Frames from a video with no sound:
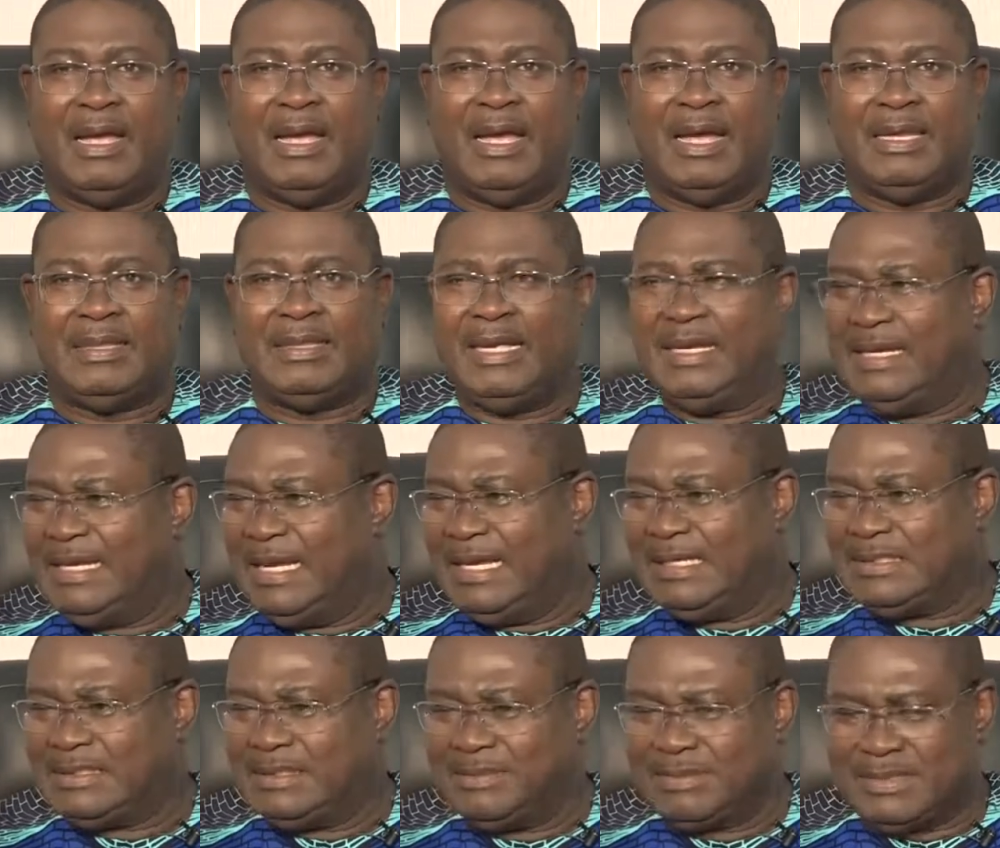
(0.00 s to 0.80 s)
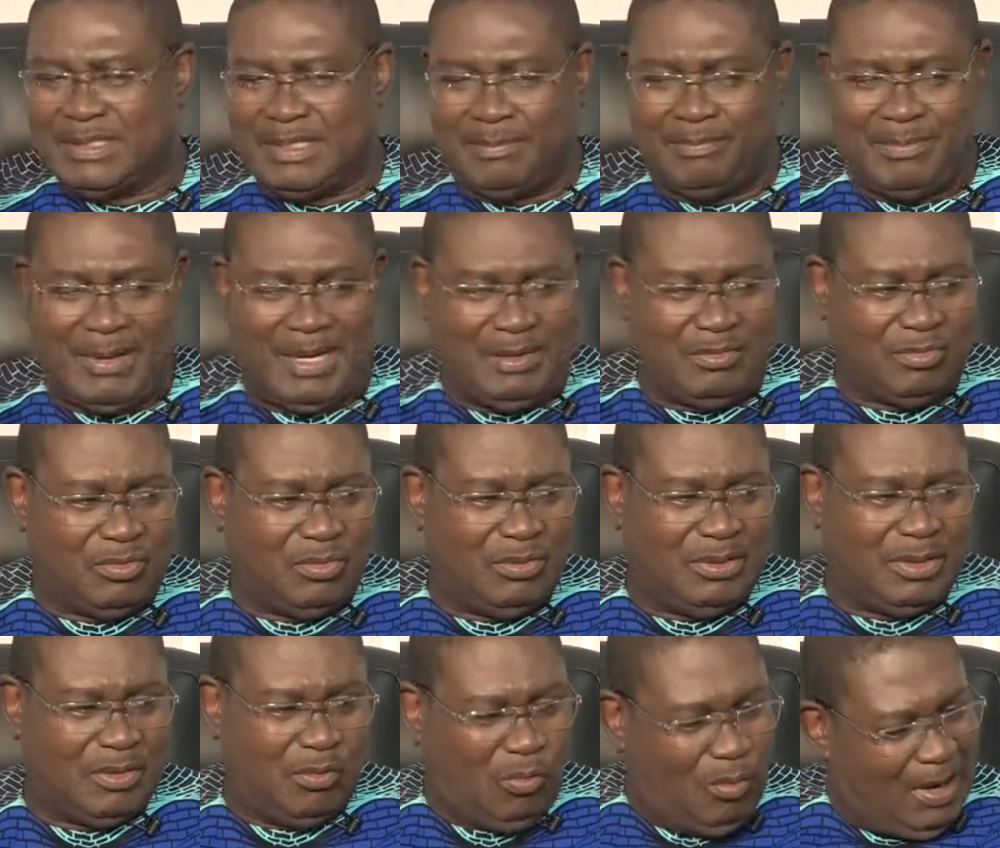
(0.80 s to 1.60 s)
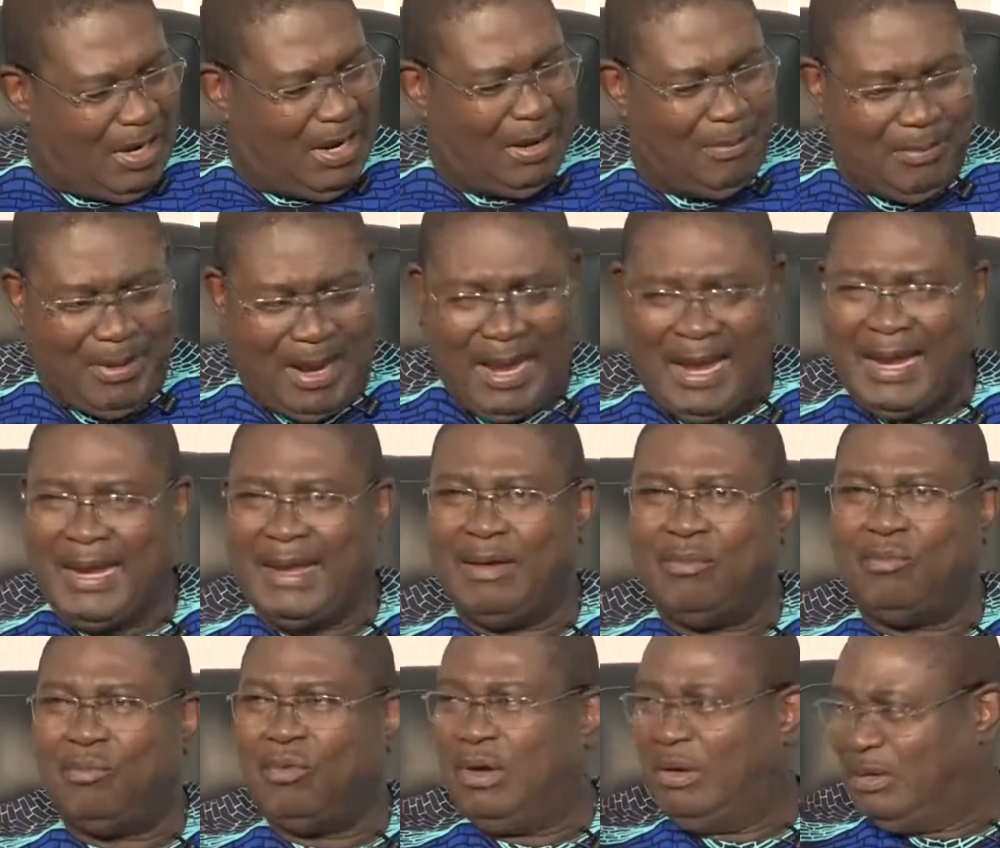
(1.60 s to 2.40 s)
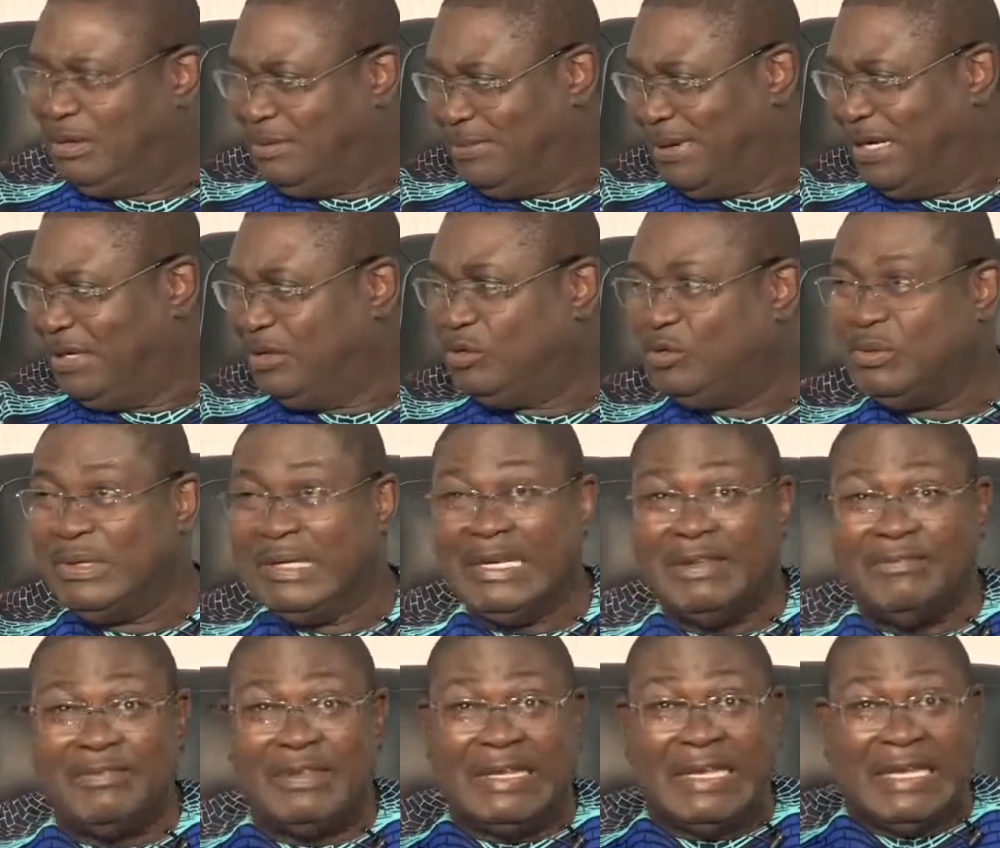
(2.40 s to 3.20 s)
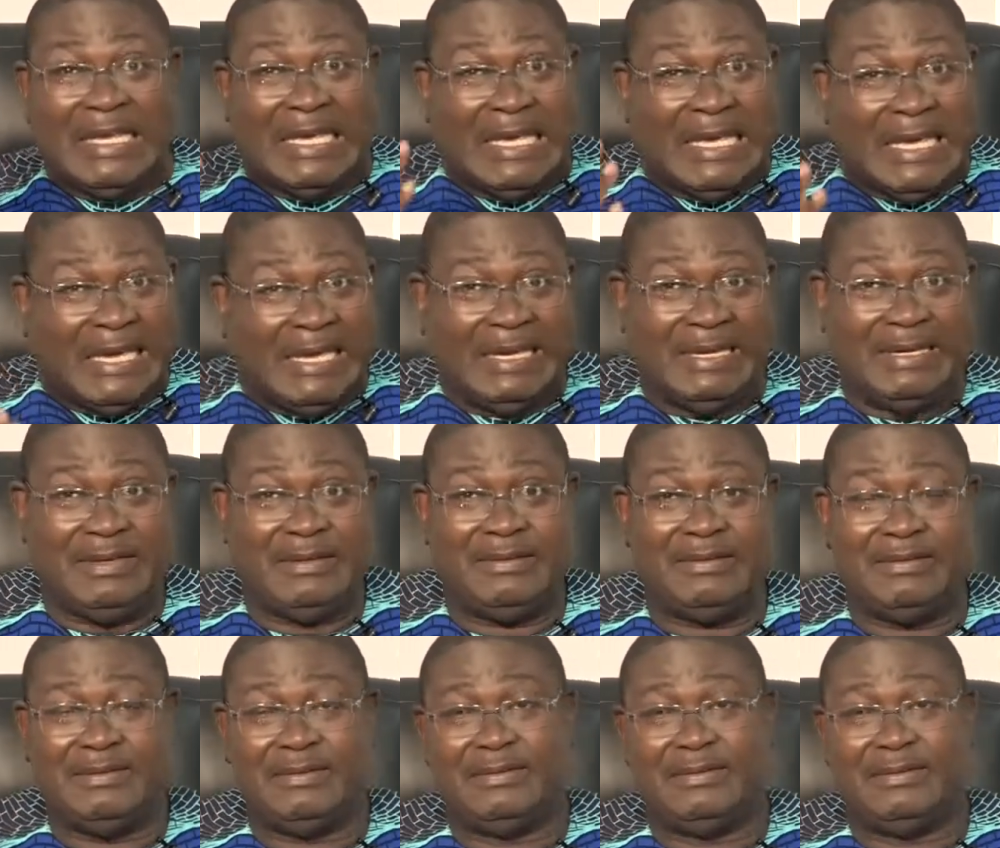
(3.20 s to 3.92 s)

And then he asked himself, my goodness, where am I? What am I doing even here?